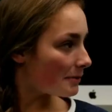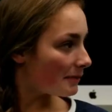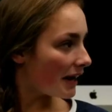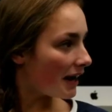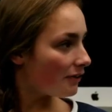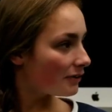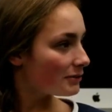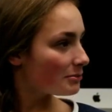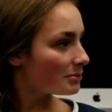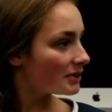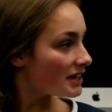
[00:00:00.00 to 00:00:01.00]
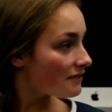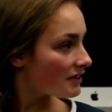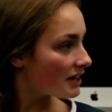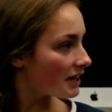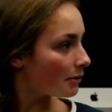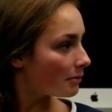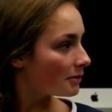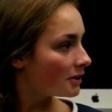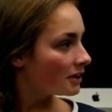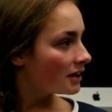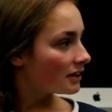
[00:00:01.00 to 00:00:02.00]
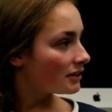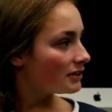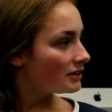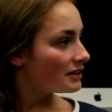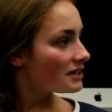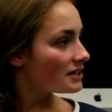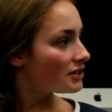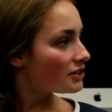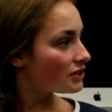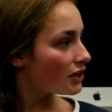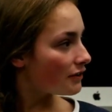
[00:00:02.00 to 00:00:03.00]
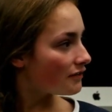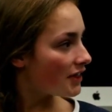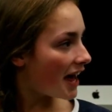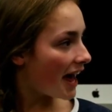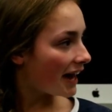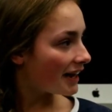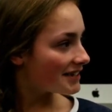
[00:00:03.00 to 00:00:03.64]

him now. You don't believe in him. He doesn't deserve that.